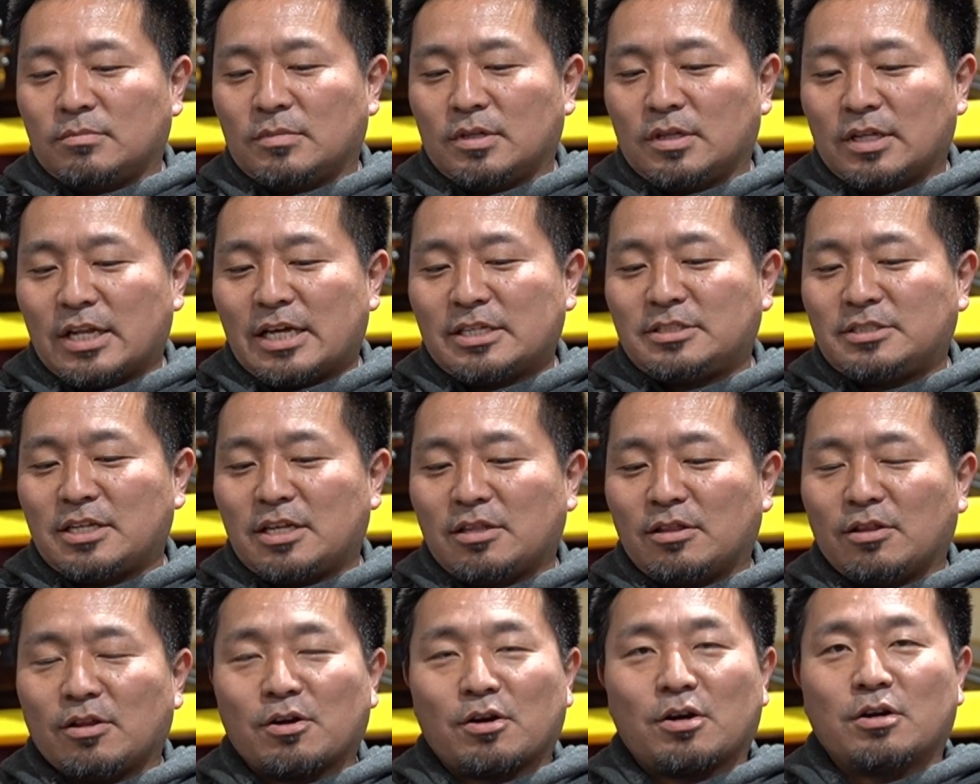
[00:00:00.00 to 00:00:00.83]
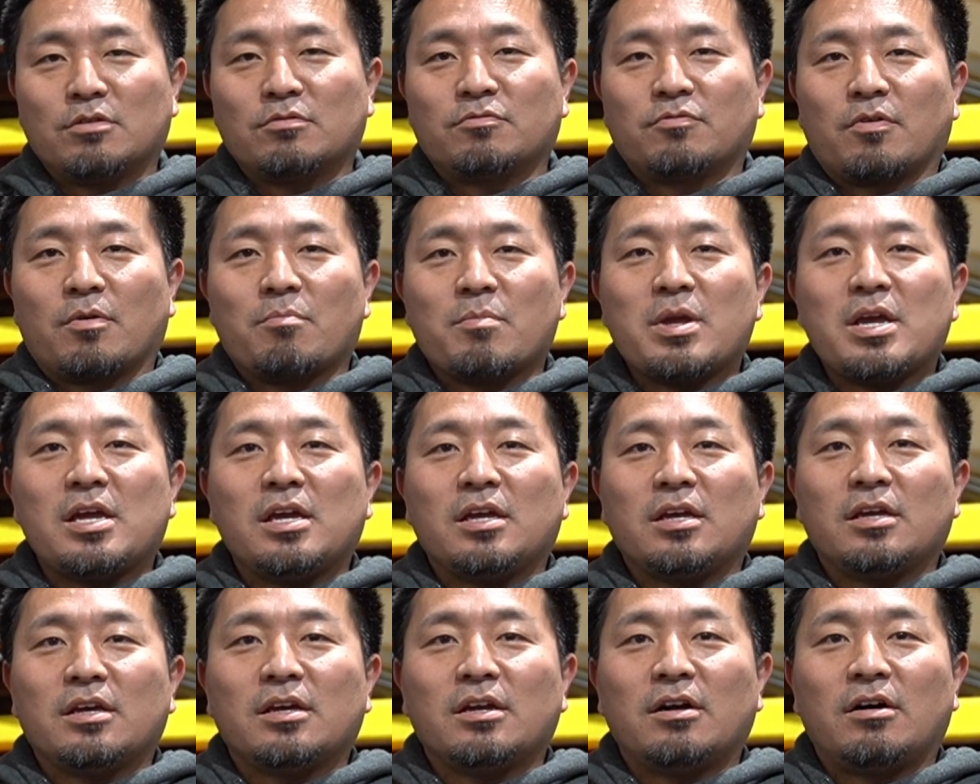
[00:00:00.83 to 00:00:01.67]
lesson learned for
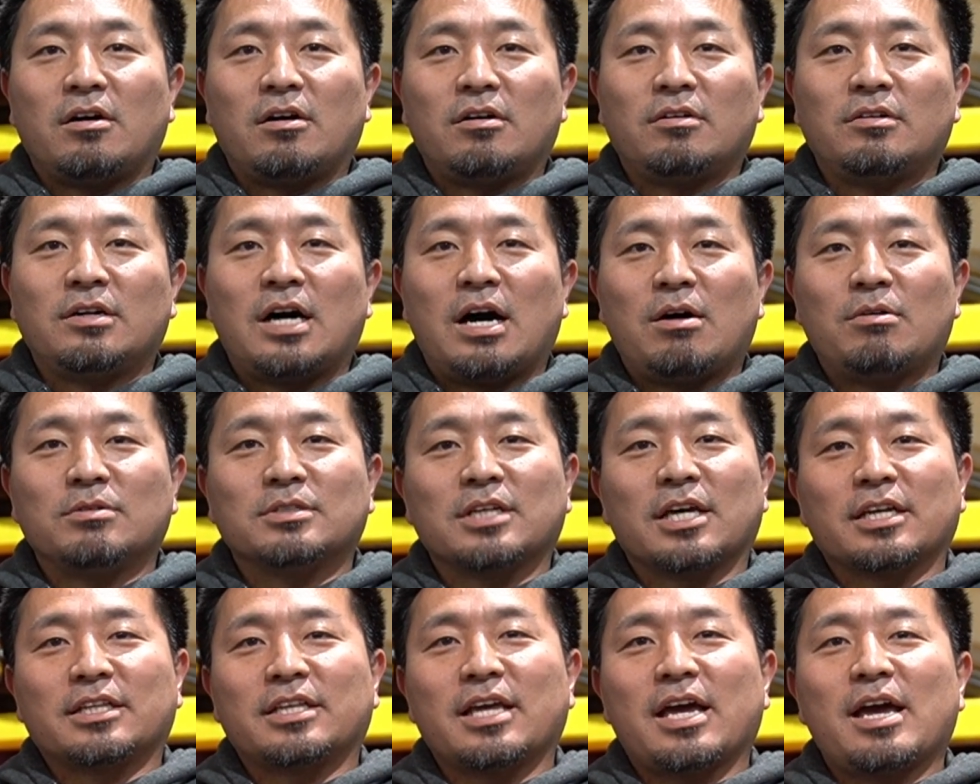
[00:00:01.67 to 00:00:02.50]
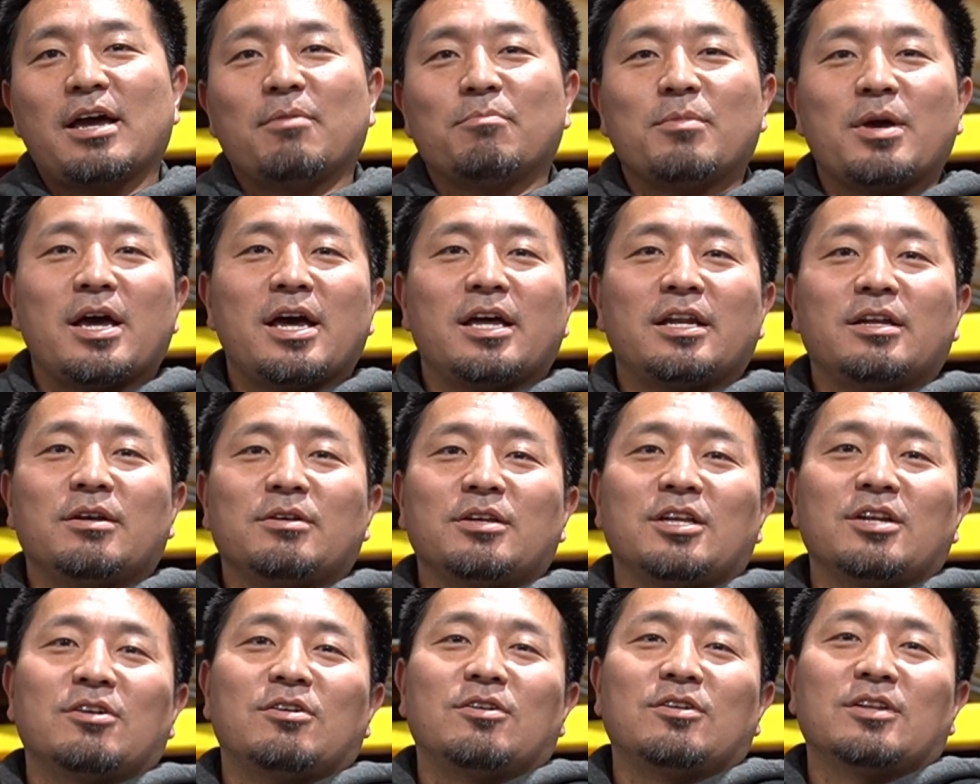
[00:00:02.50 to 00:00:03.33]
me. I was like, damn,
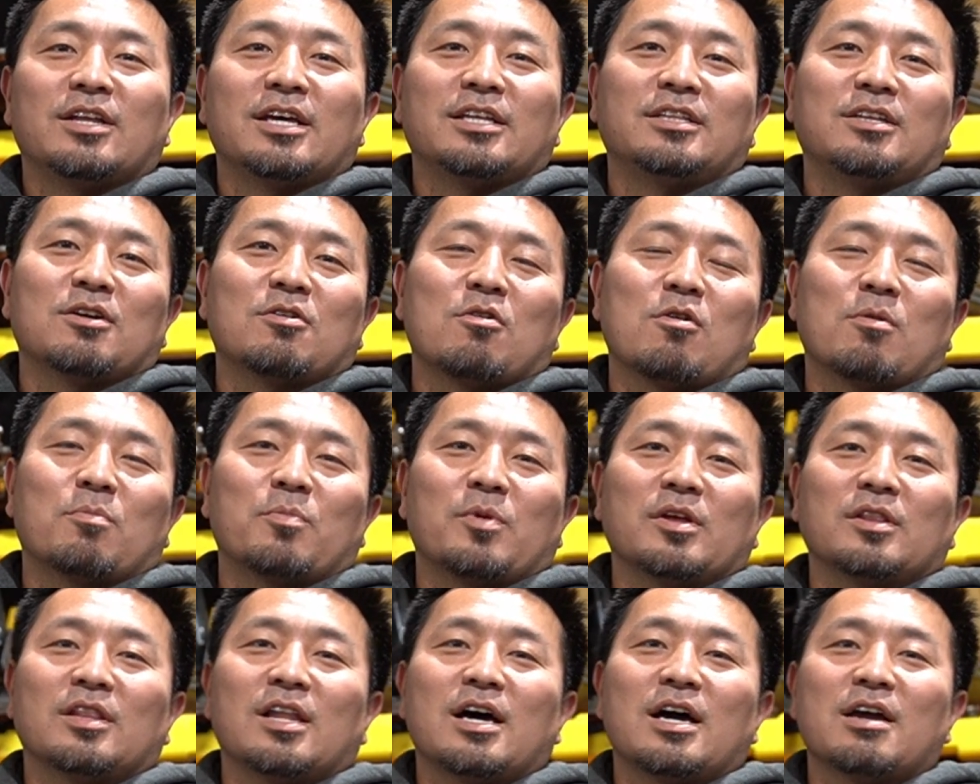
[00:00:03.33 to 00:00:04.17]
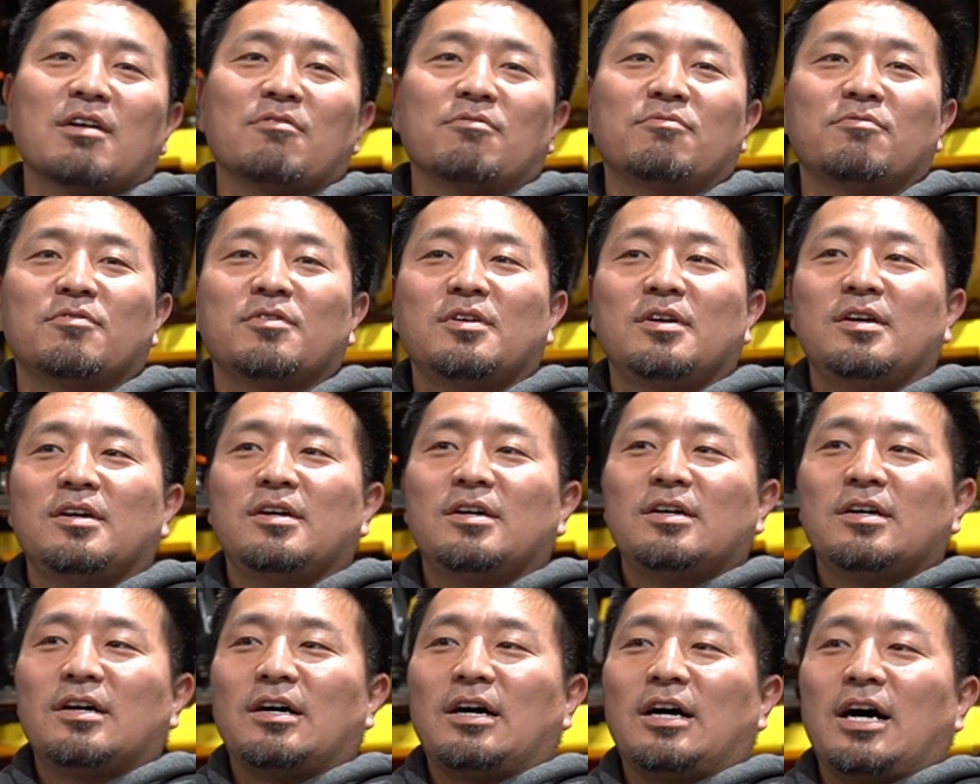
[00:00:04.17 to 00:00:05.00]
man, like the corporate life,
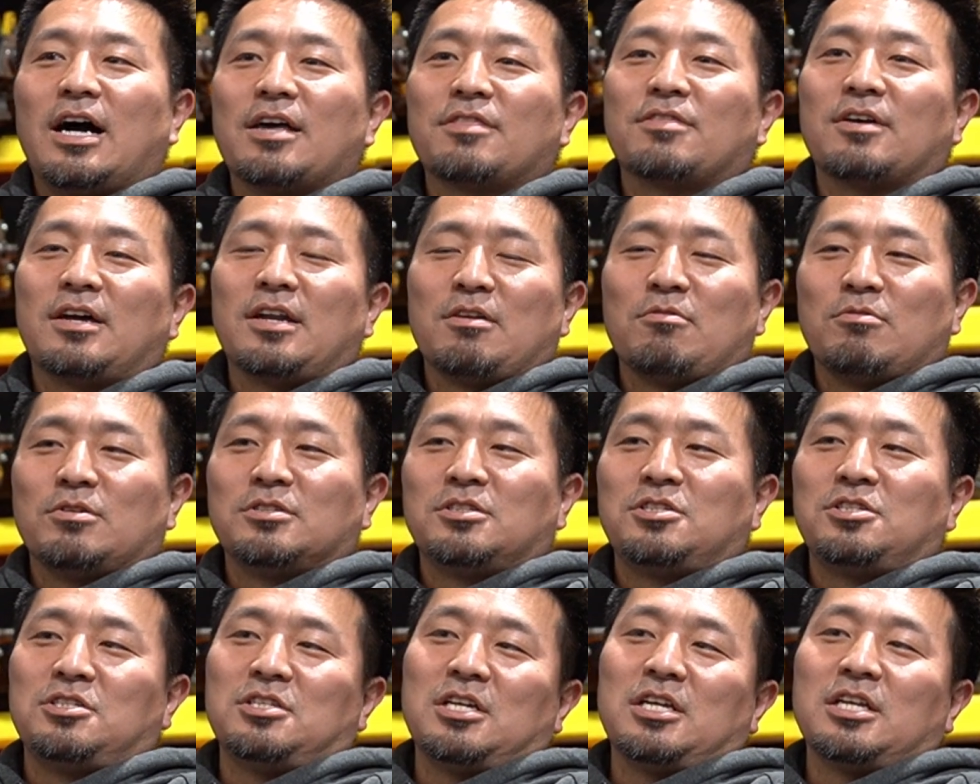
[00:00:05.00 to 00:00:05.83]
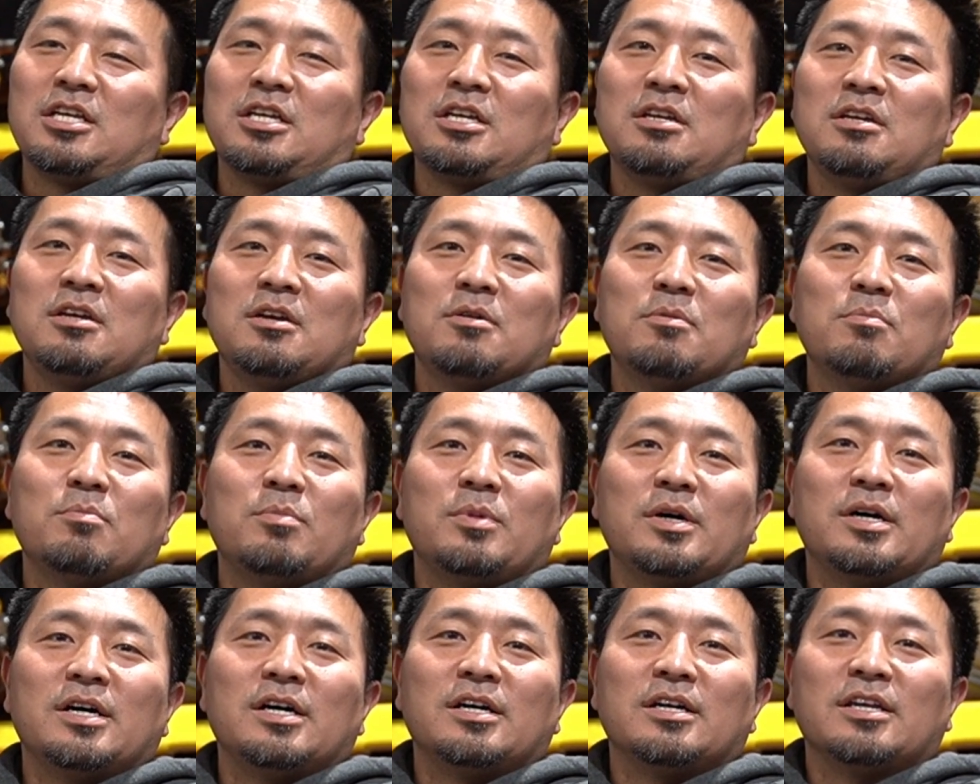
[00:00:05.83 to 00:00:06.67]
I thought it was shitty,
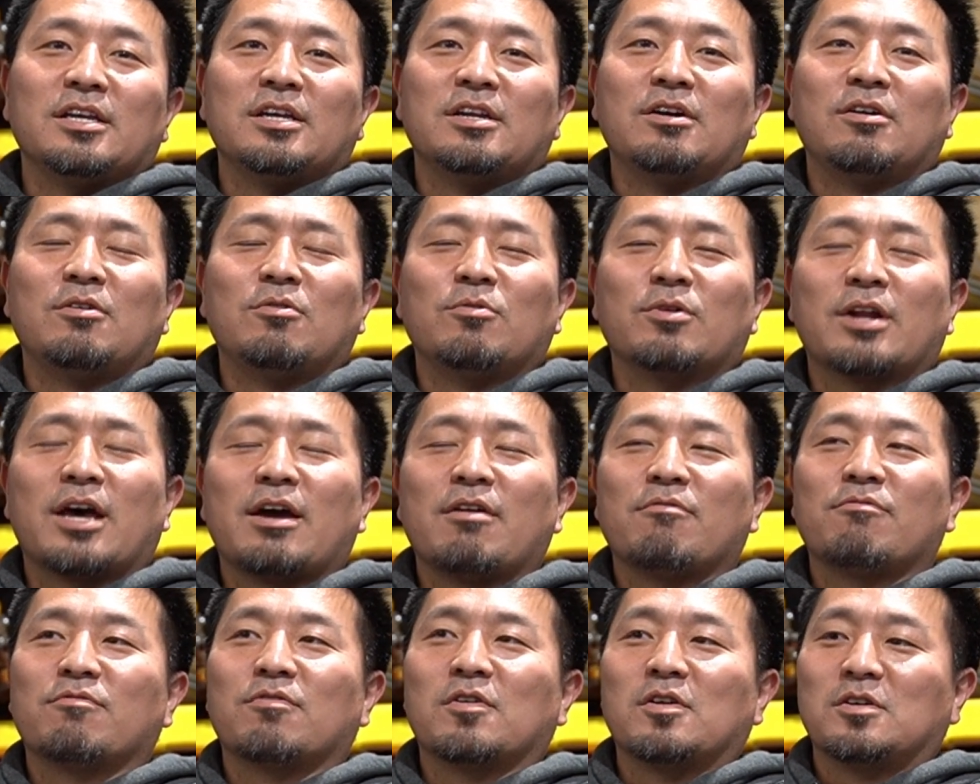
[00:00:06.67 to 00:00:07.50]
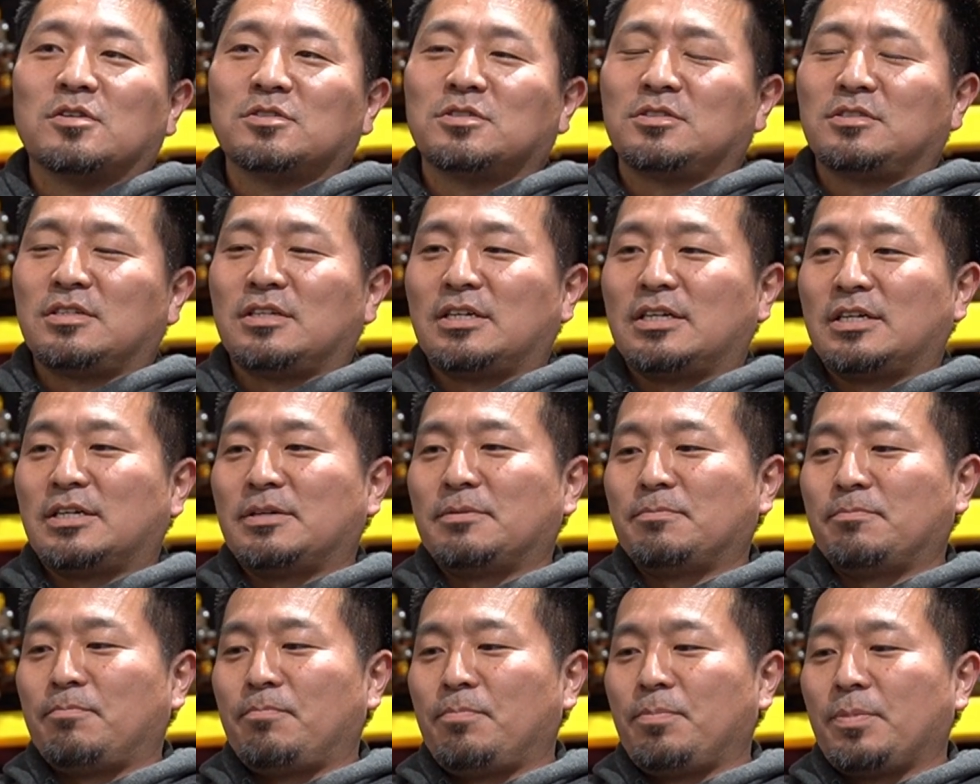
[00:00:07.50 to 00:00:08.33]
but when I first
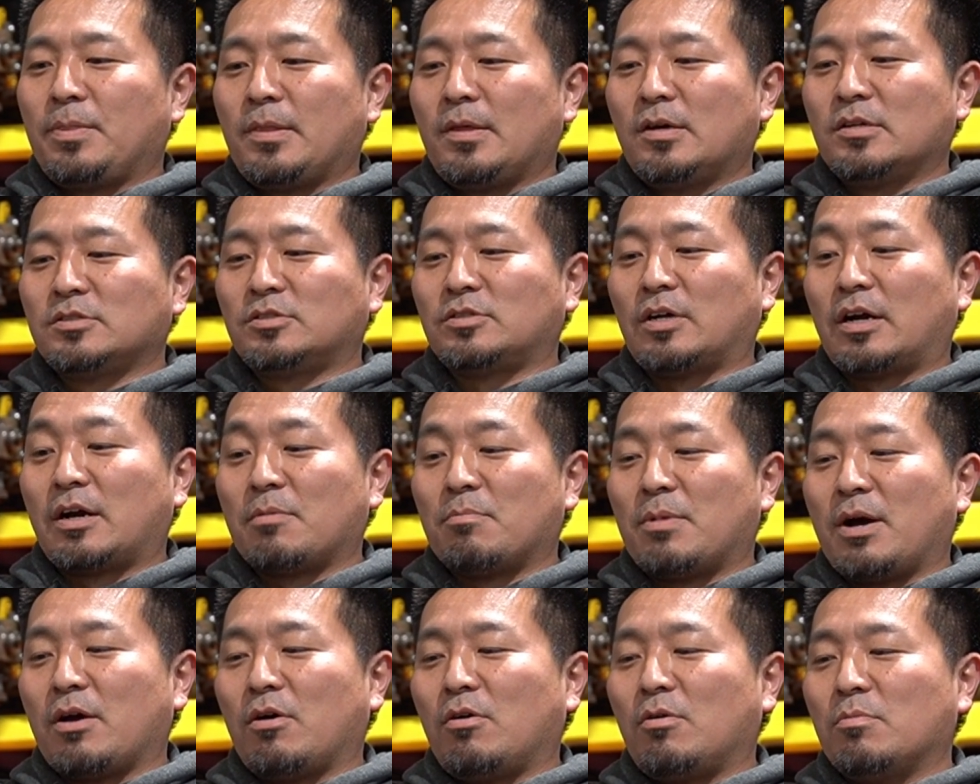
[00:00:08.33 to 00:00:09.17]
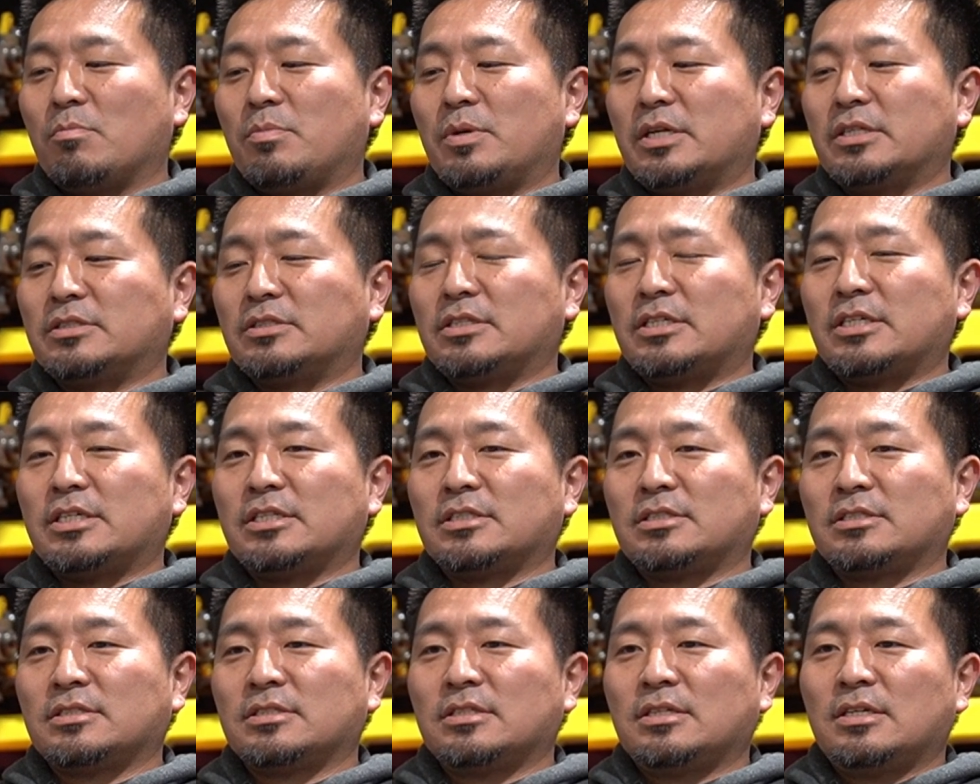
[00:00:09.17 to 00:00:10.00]
started my own
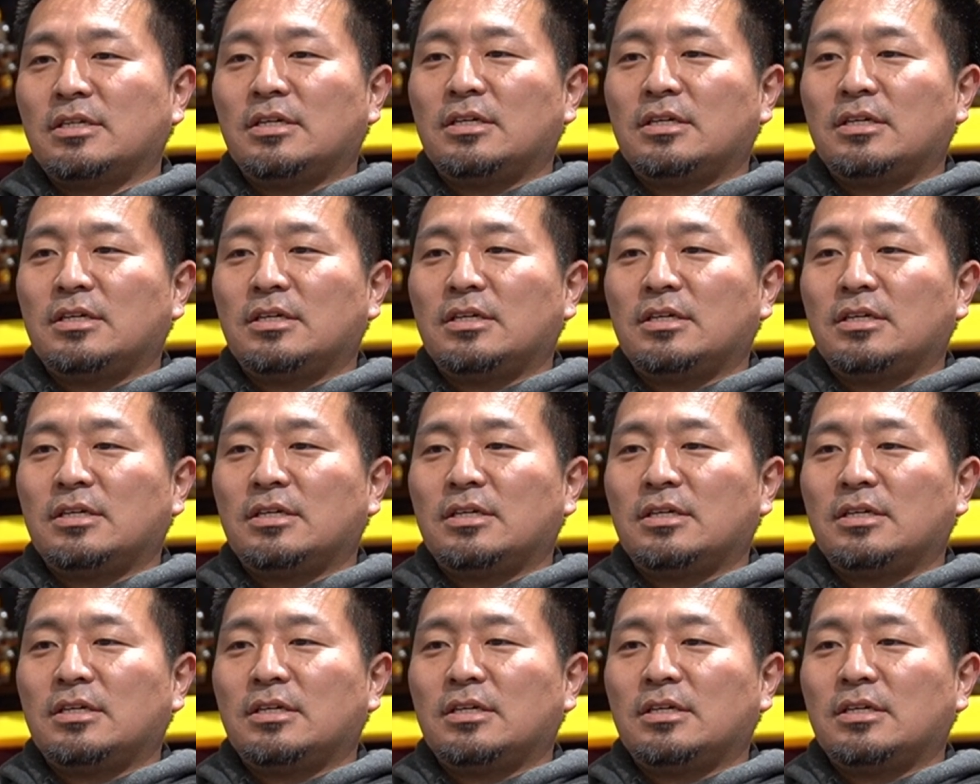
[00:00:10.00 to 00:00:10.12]
business,